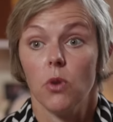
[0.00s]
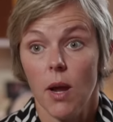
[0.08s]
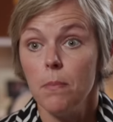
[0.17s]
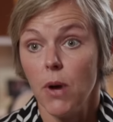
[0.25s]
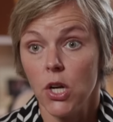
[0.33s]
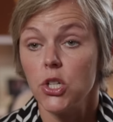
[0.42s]

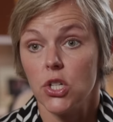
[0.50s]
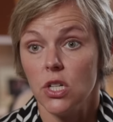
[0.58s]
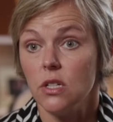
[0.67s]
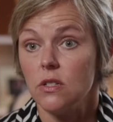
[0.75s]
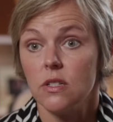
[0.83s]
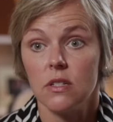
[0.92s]

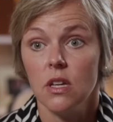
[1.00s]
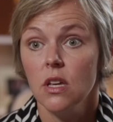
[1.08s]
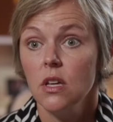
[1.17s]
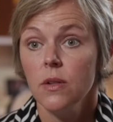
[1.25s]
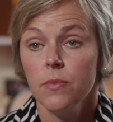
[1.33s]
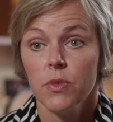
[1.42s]
rambunctious
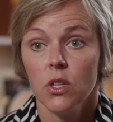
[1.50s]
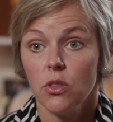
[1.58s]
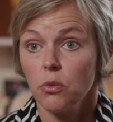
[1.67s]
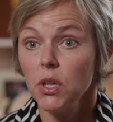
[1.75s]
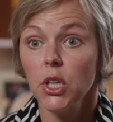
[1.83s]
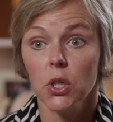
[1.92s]

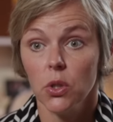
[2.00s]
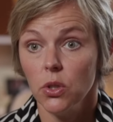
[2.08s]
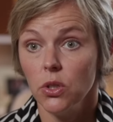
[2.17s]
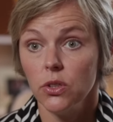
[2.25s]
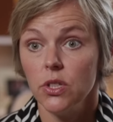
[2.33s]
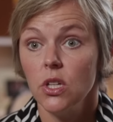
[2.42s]

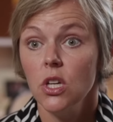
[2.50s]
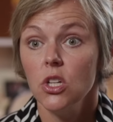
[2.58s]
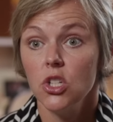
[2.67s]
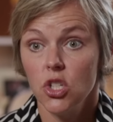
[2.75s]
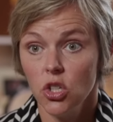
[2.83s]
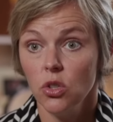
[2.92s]
3-year-old
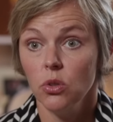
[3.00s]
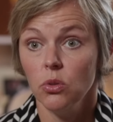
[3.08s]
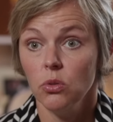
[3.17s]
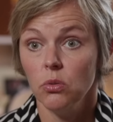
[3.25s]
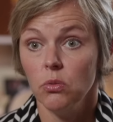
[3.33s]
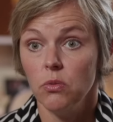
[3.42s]

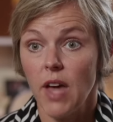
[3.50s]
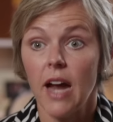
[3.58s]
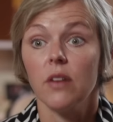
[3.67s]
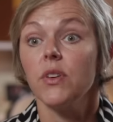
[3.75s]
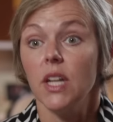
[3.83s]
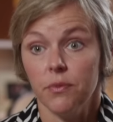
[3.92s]
to
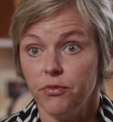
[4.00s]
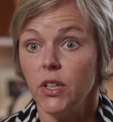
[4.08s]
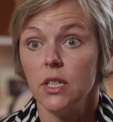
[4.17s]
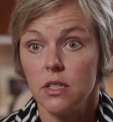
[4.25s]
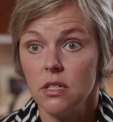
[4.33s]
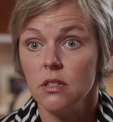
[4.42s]
that of an
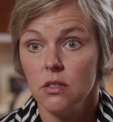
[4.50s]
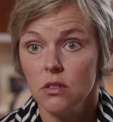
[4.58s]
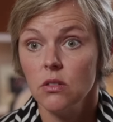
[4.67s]
infant.